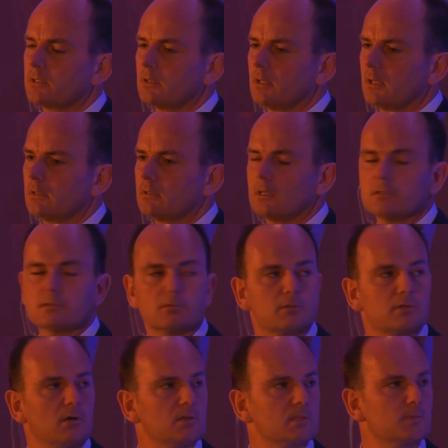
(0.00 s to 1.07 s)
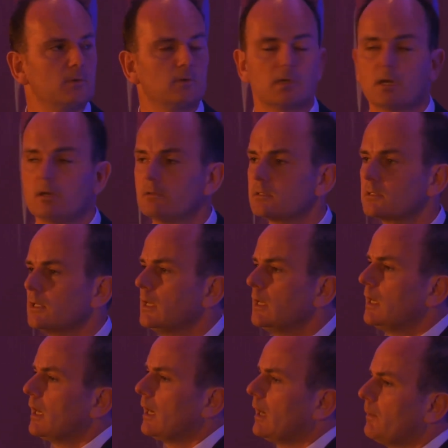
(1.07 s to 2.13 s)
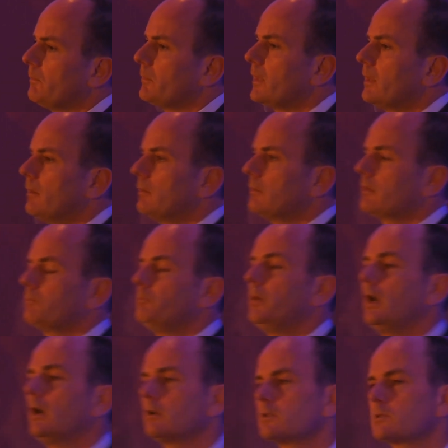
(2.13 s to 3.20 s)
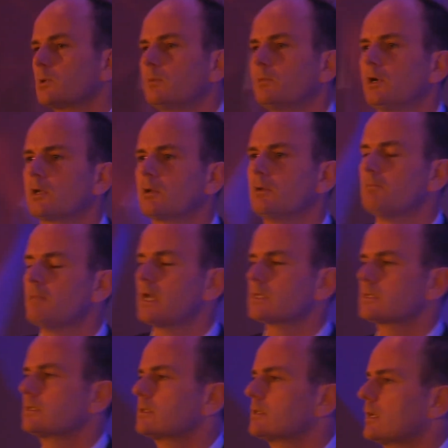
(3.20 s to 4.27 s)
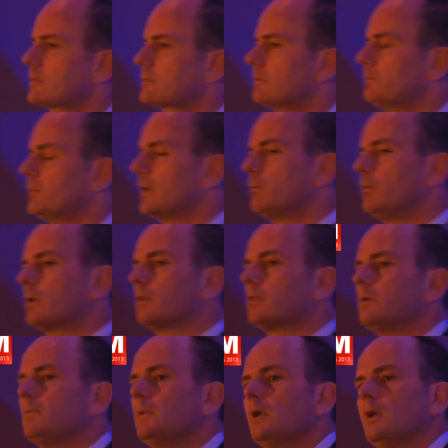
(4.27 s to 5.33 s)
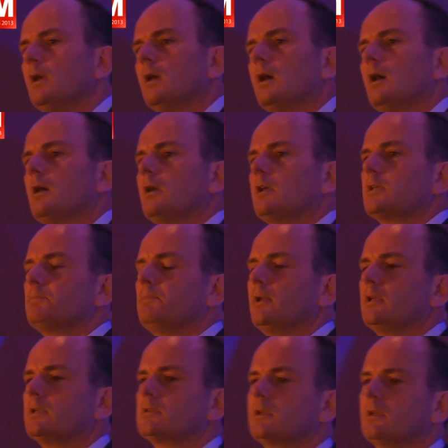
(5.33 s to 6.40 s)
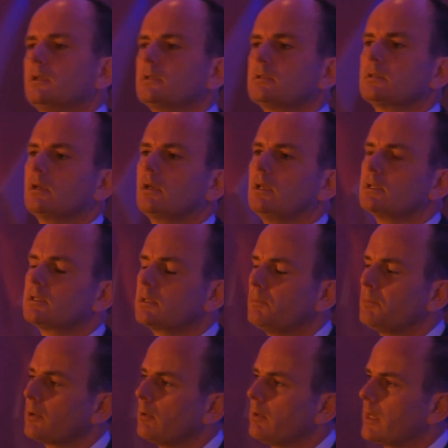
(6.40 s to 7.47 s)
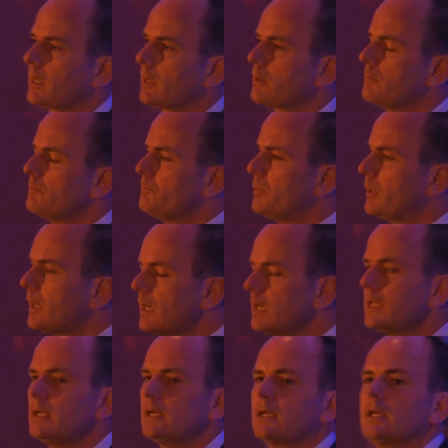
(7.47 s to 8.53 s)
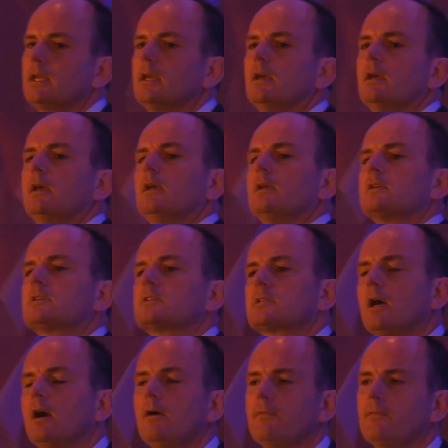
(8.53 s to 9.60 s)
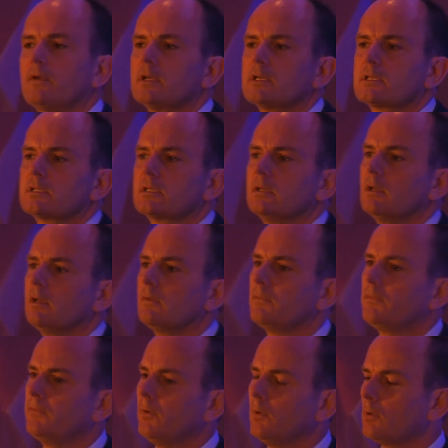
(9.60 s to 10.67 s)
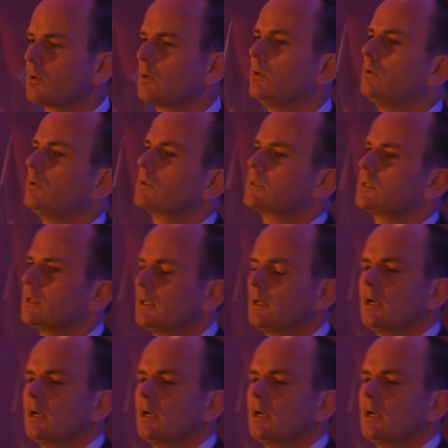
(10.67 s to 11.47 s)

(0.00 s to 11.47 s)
and sort of transport nodes. The partners we're working with, Mass International being one of them, is deploying completely staffless forecourt